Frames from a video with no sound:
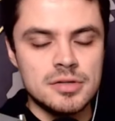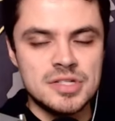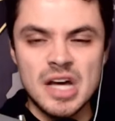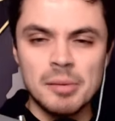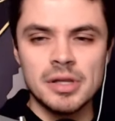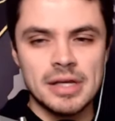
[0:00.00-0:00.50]

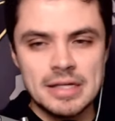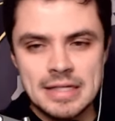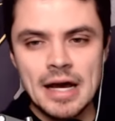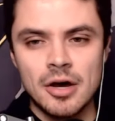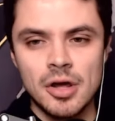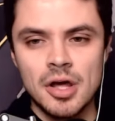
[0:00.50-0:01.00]
doubling
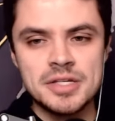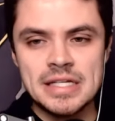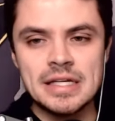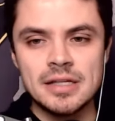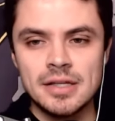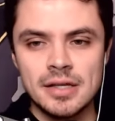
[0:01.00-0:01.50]
down on
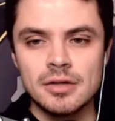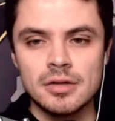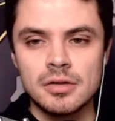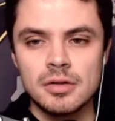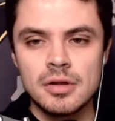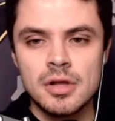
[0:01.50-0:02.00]
Deacon
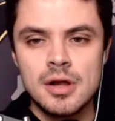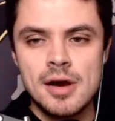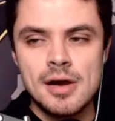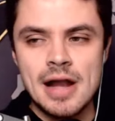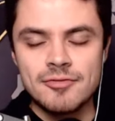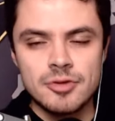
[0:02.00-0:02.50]
Hill
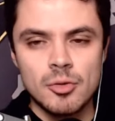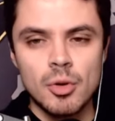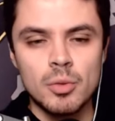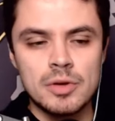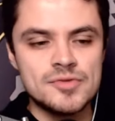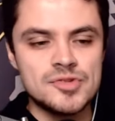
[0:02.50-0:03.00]
after
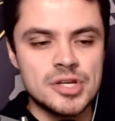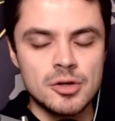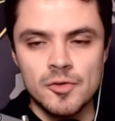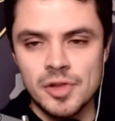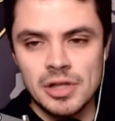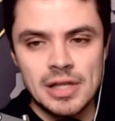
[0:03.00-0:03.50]
what we've seen
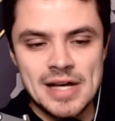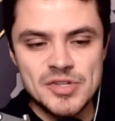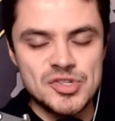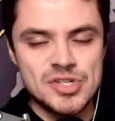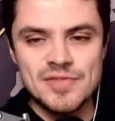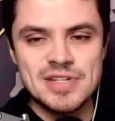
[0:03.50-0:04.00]
over the
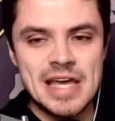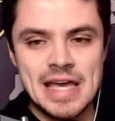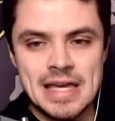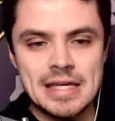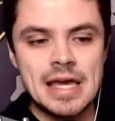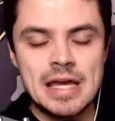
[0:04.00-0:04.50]
last 7 to
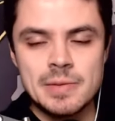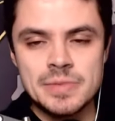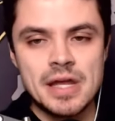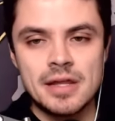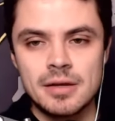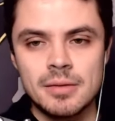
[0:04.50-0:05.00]
8 games
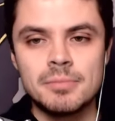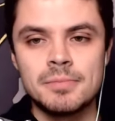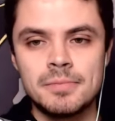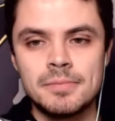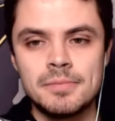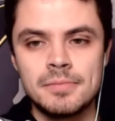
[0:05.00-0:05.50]
out of him.
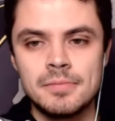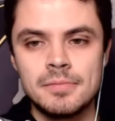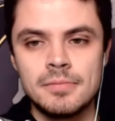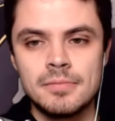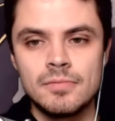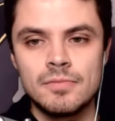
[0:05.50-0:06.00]

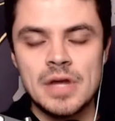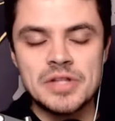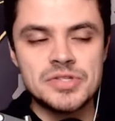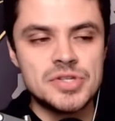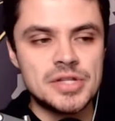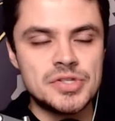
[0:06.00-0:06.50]

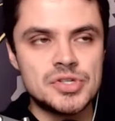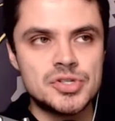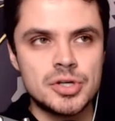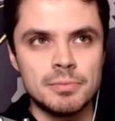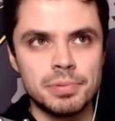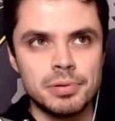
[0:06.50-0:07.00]
It's
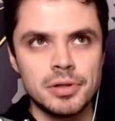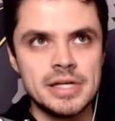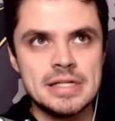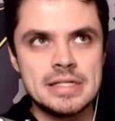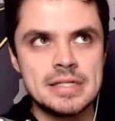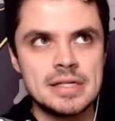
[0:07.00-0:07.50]

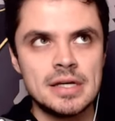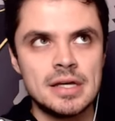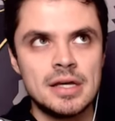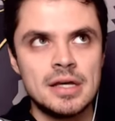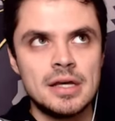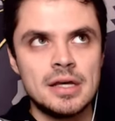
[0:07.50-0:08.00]
complete
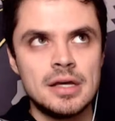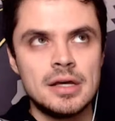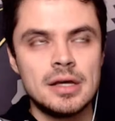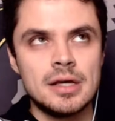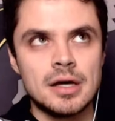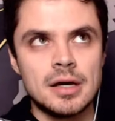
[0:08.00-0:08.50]

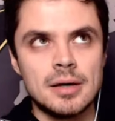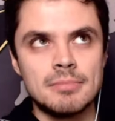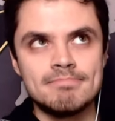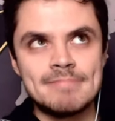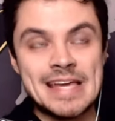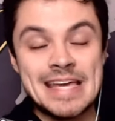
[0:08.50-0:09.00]

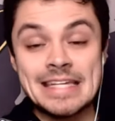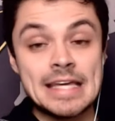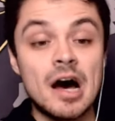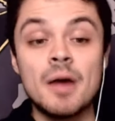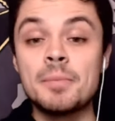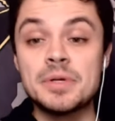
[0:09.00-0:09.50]

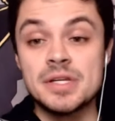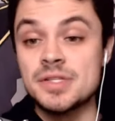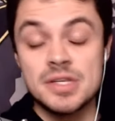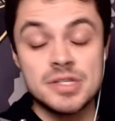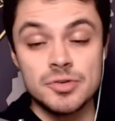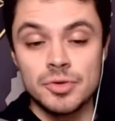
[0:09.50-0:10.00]

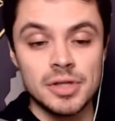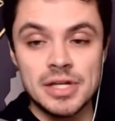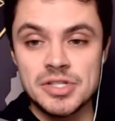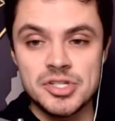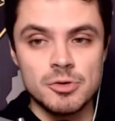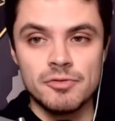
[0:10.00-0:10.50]
incompetence as it
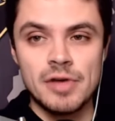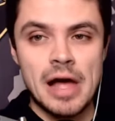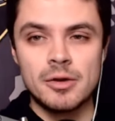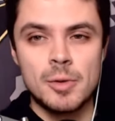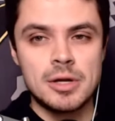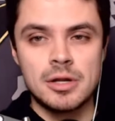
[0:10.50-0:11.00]
relates to
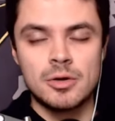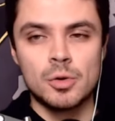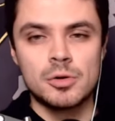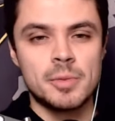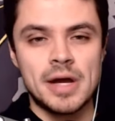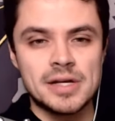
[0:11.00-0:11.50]
evaluating
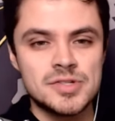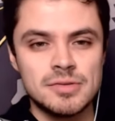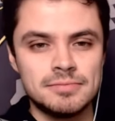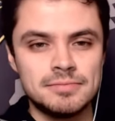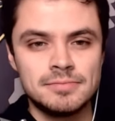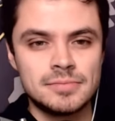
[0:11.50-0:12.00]
quarterbacks.
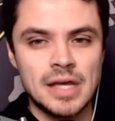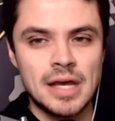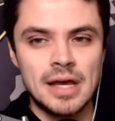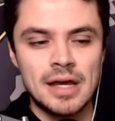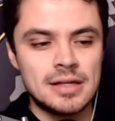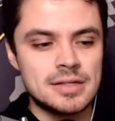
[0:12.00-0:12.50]

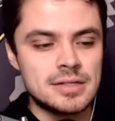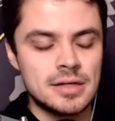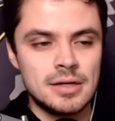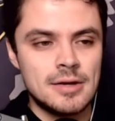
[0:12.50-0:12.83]
And